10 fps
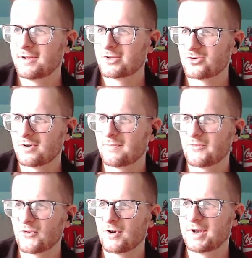Trump
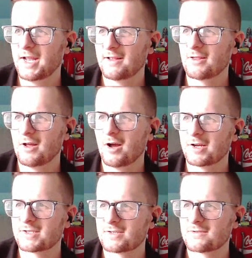for a net
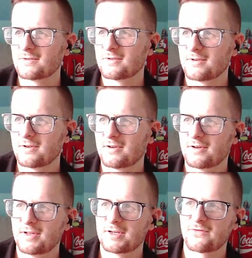loss
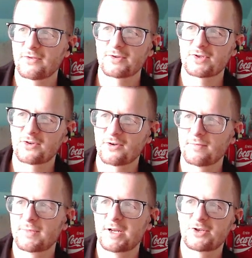in his first term,
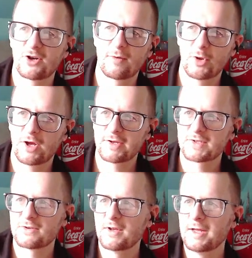net job
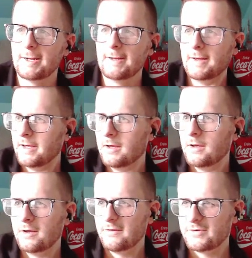loss.
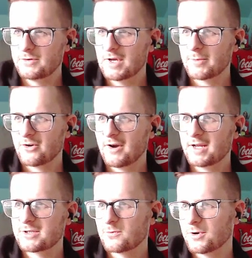Few
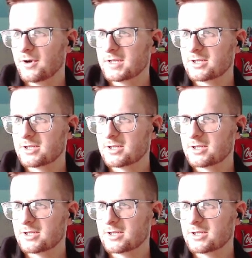Democrats were as